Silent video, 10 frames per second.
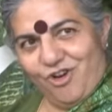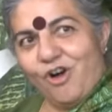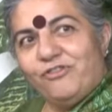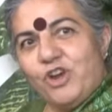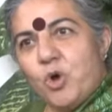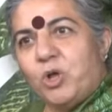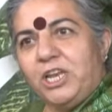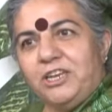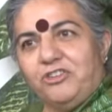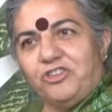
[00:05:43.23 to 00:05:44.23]
of local
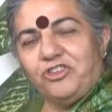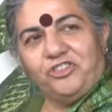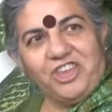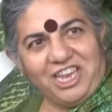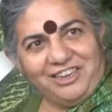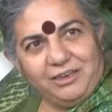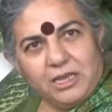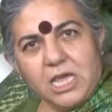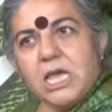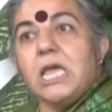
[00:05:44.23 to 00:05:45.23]
indigenous seed
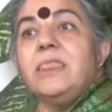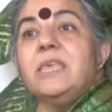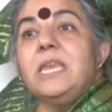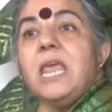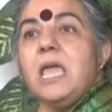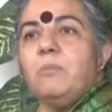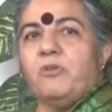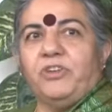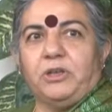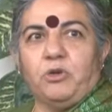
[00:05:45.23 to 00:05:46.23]
in the name
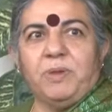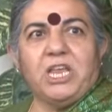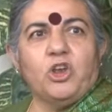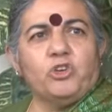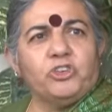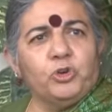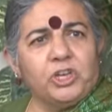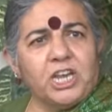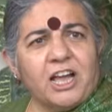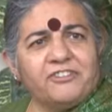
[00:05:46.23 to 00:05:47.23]
of it being not good
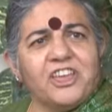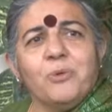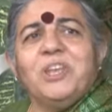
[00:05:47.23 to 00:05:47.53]
enough,